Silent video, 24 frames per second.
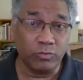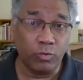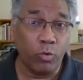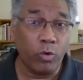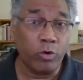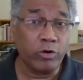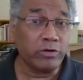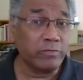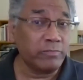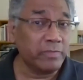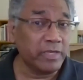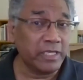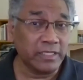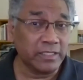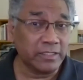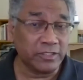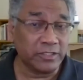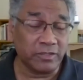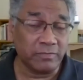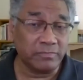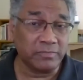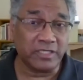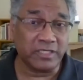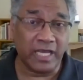warn
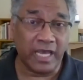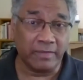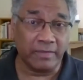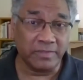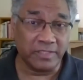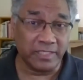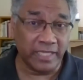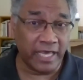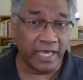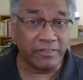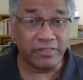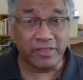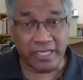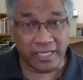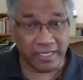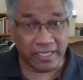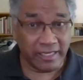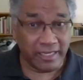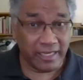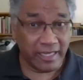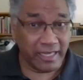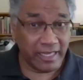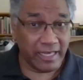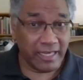me sometimes,
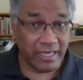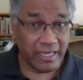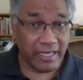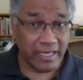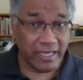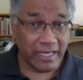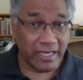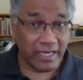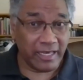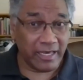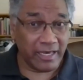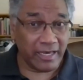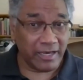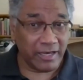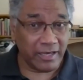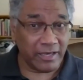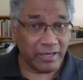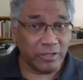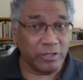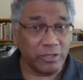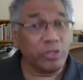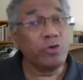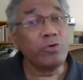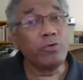Andre,
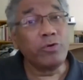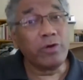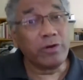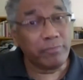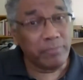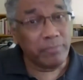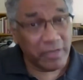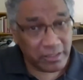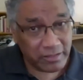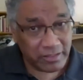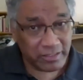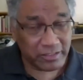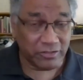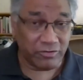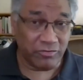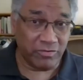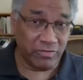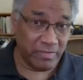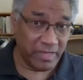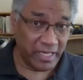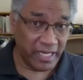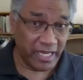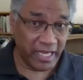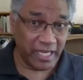you are being
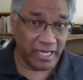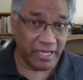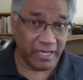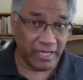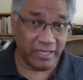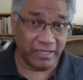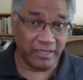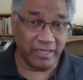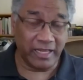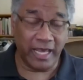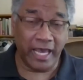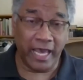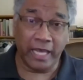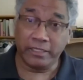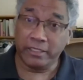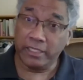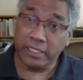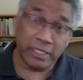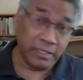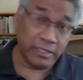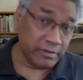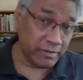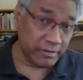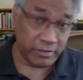discriminated, and
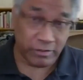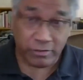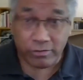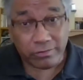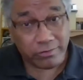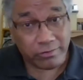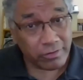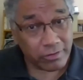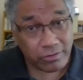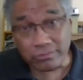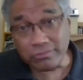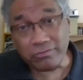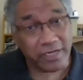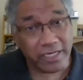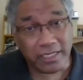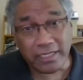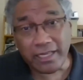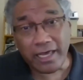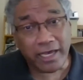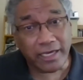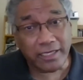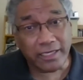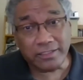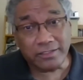either you don't
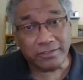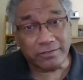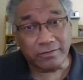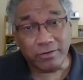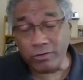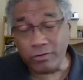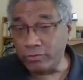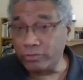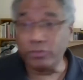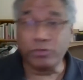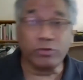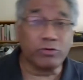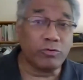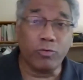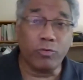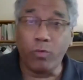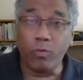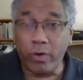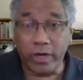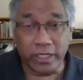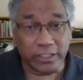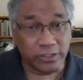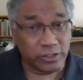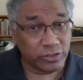realize, or you don't
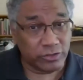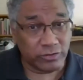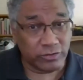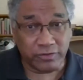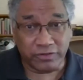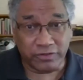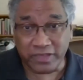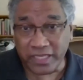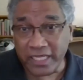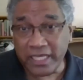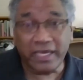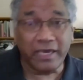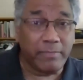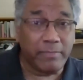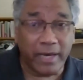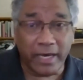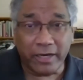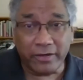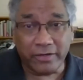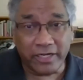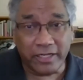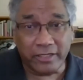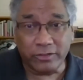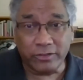want to think
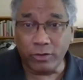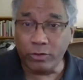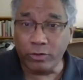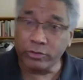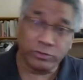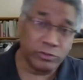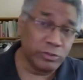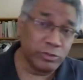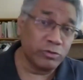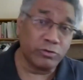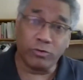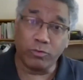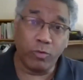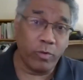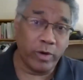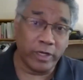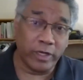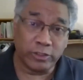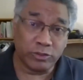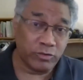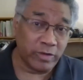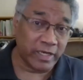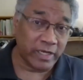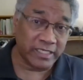about it, or you don't
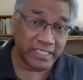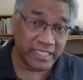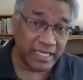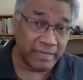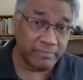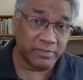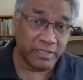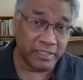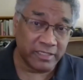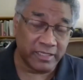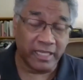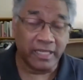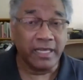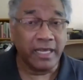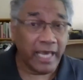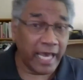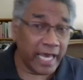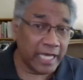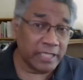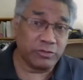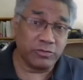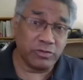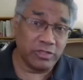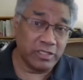want to accept it.
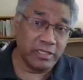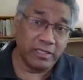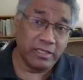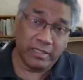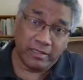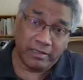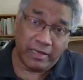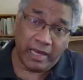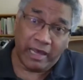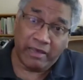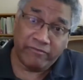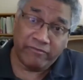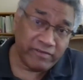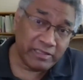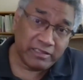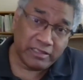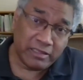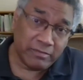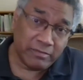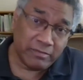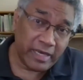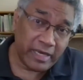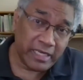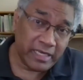Actually, I felt
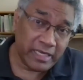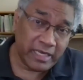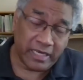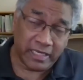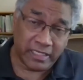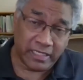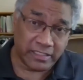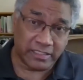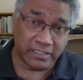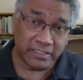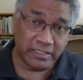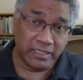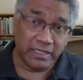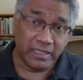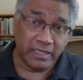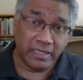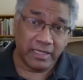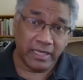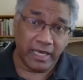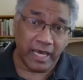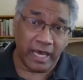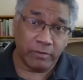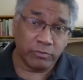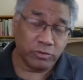in my case,
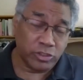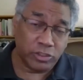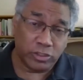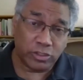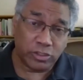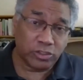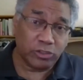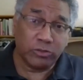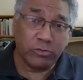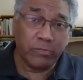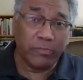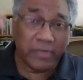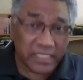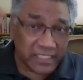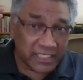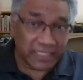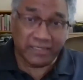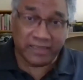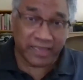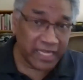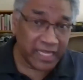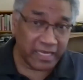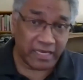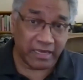I was just too busy
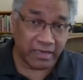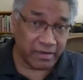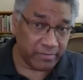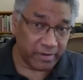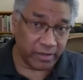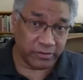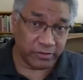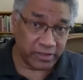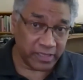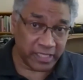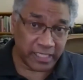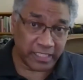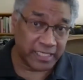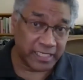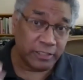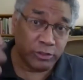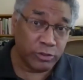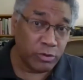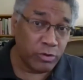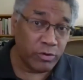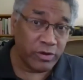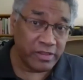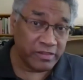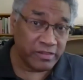thinking about things
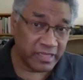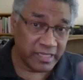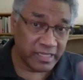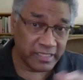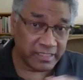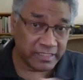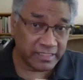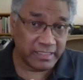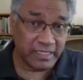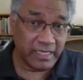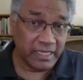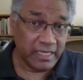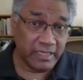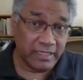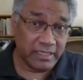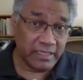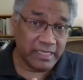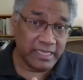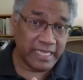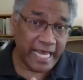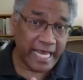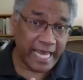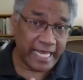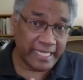and doing things
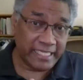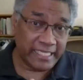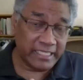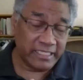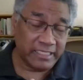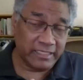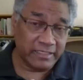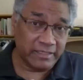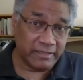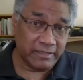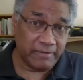that